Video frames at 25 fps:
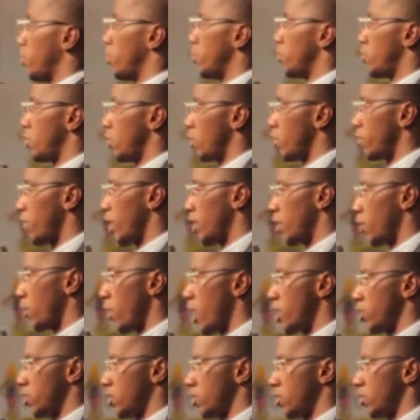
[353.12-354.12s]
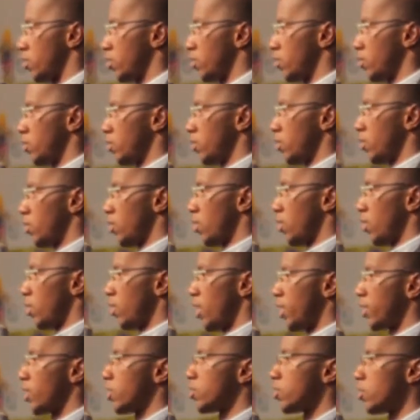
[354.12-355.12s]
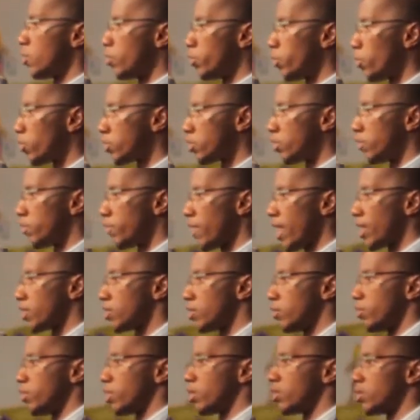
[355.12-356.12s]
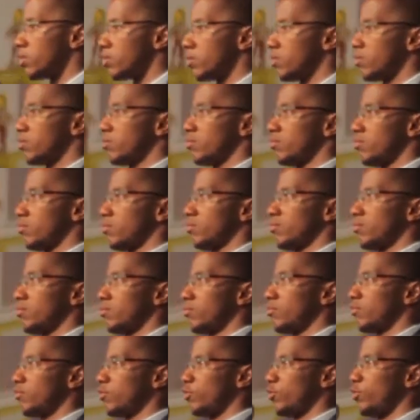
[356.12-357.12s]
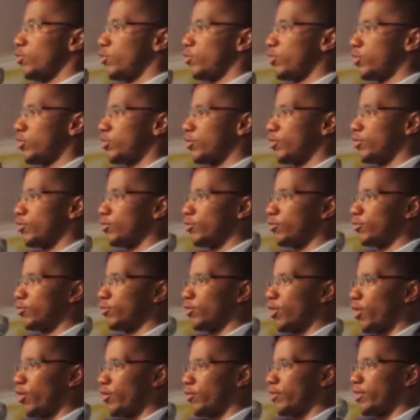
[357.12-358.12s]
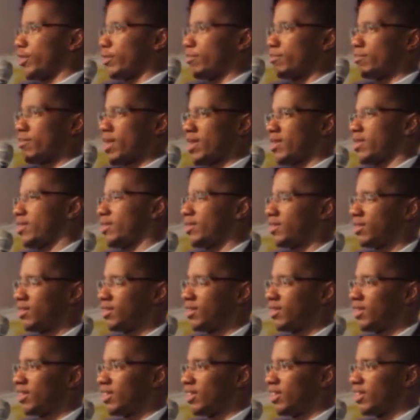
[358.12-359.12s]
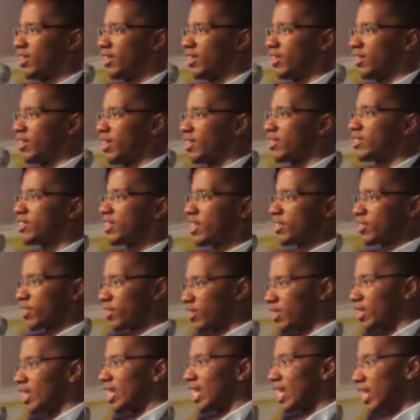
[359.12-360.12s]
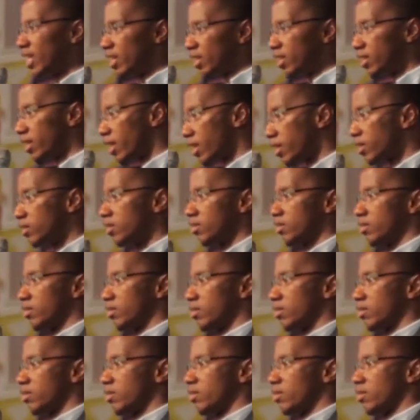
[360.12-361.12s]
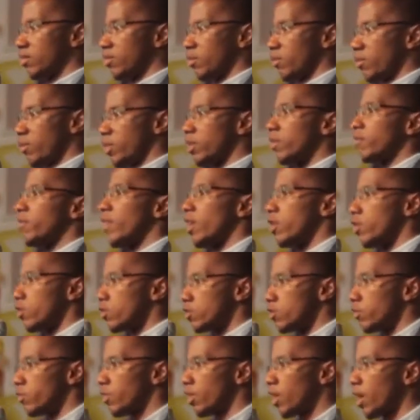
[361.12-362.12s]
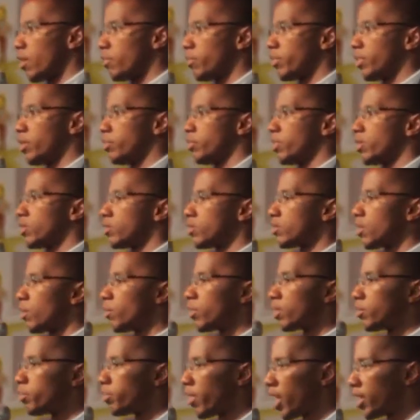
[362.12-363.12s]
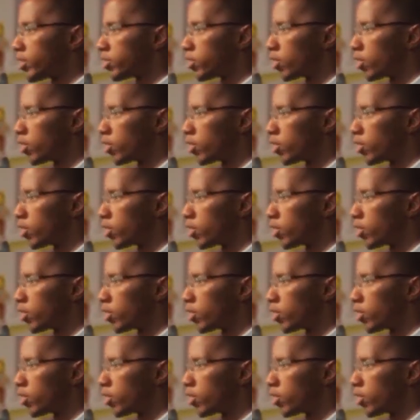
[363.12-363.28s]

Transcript: to be put into your valuation. Now, that's an important factor because you still owe them money, right? So that's going to hinder what the value is of your company, because someone